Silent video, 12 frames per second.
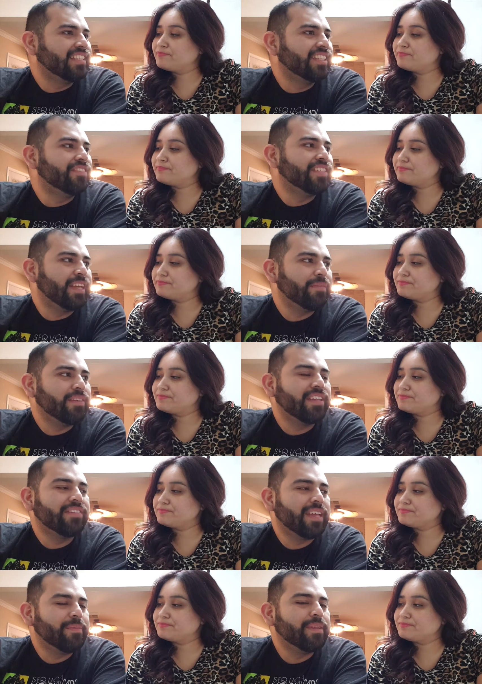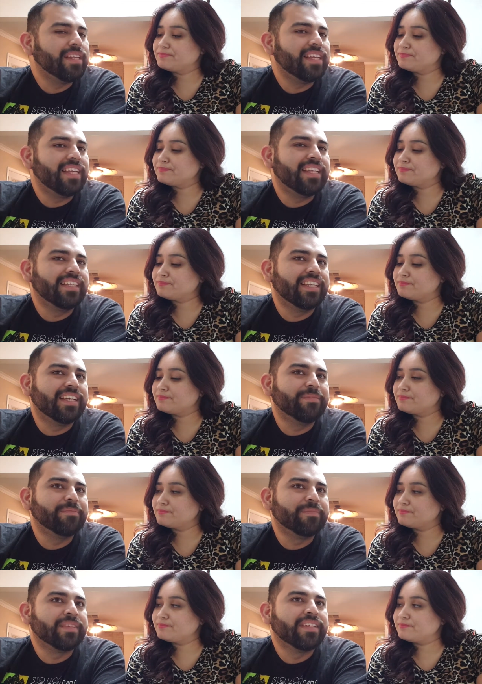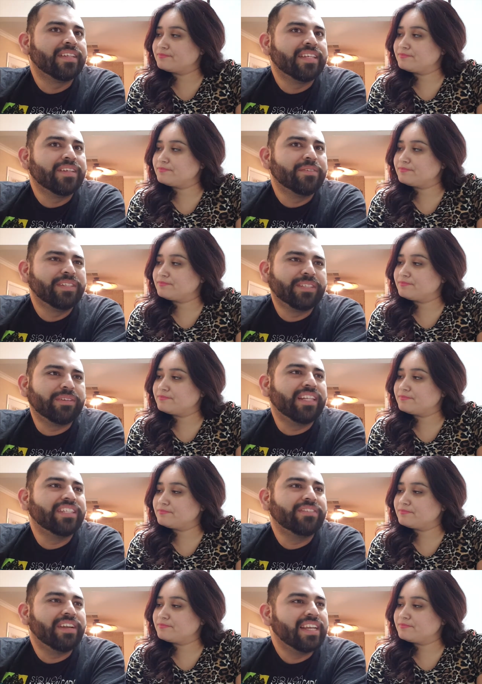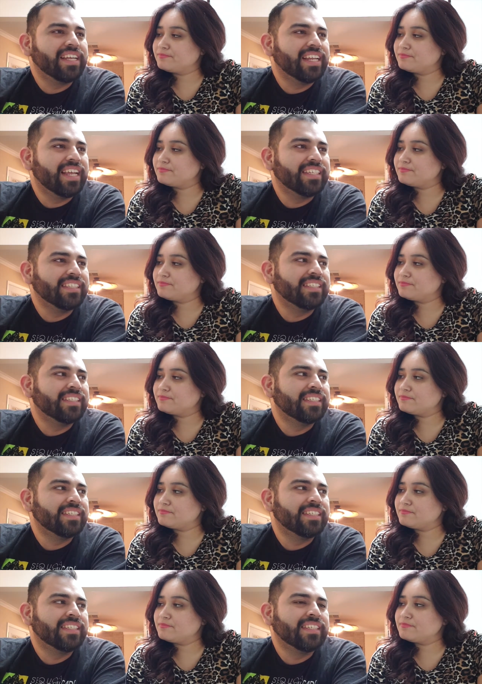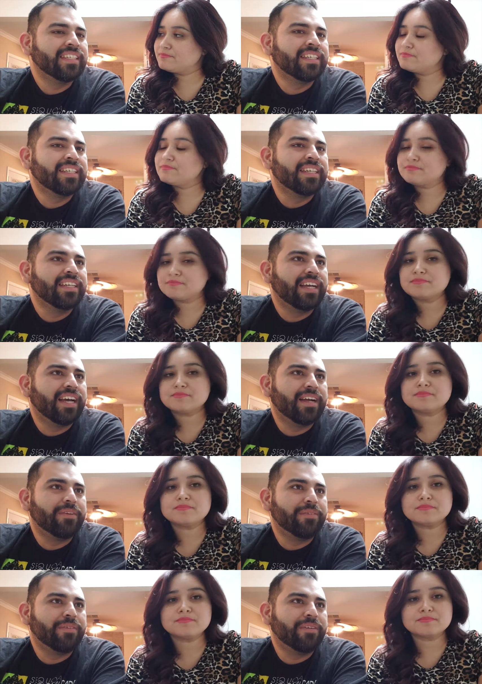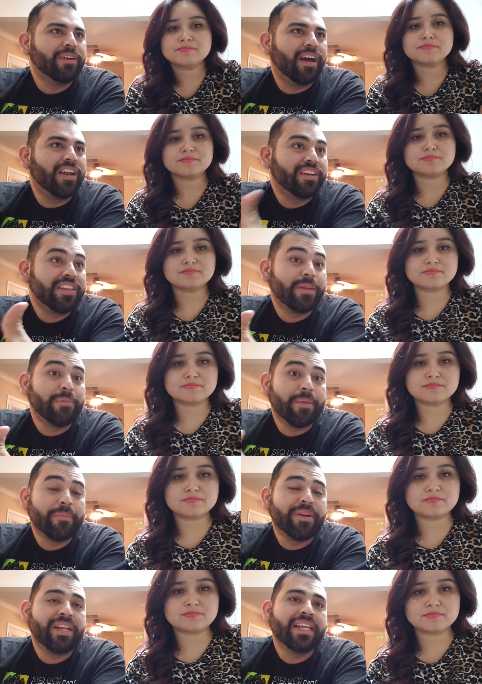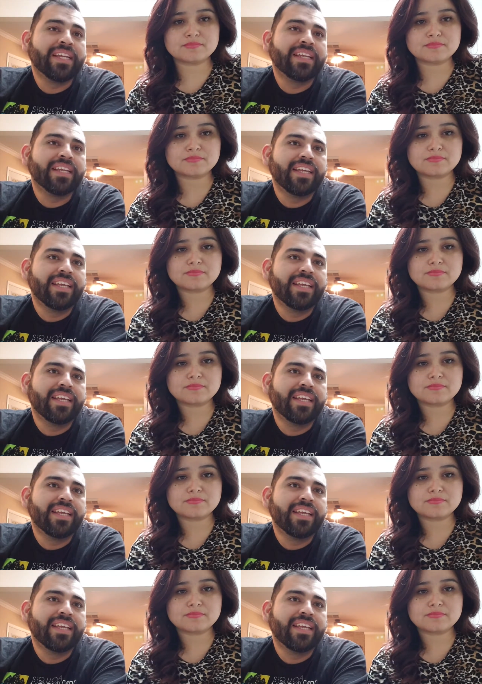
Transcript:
Speaker 1: a tough time for the family, and um, we just wanted to recognize, uh, honor their memory,